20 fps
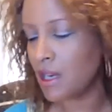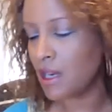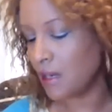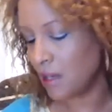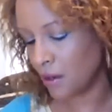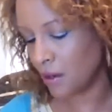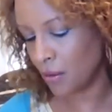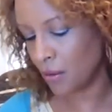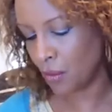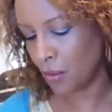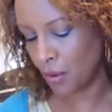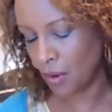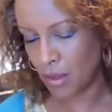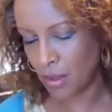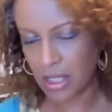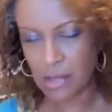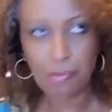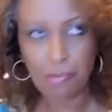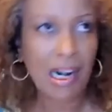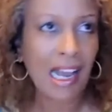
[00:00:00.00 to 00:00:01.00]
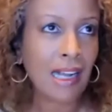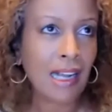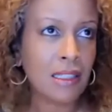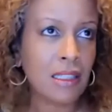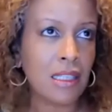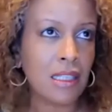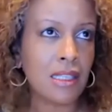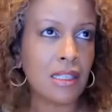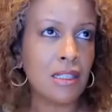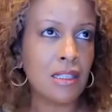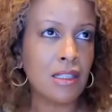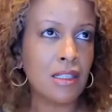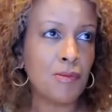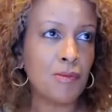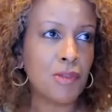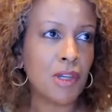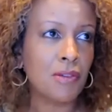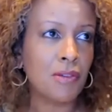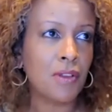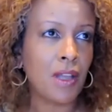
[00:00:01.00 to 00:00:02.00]
was practiced in
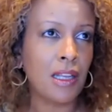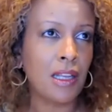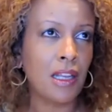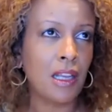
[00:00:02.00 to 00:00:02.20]
terms of